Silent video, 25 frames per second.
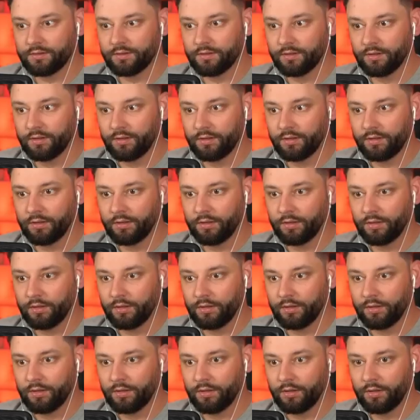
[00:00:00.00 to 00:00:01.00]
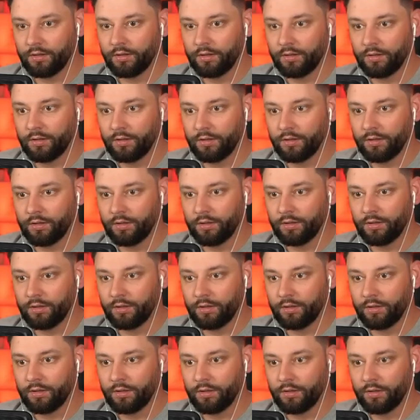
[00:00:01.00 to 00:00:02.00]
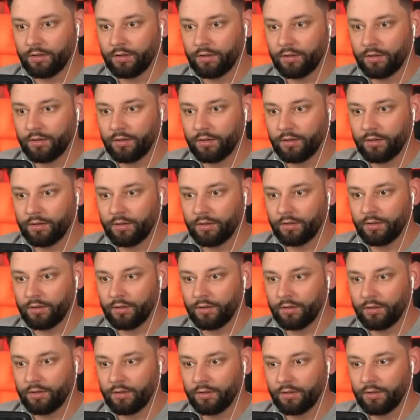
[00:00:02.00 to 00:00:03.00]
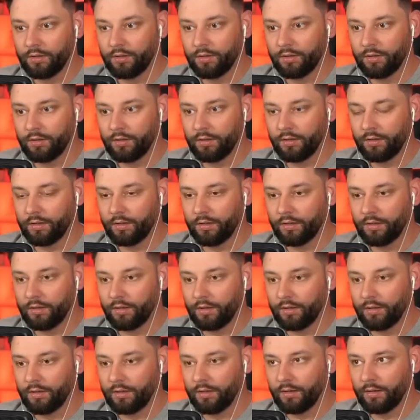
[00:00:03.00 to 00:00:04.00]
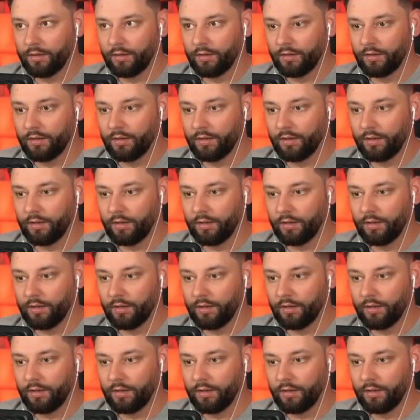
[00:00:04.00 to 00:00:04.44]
(silence)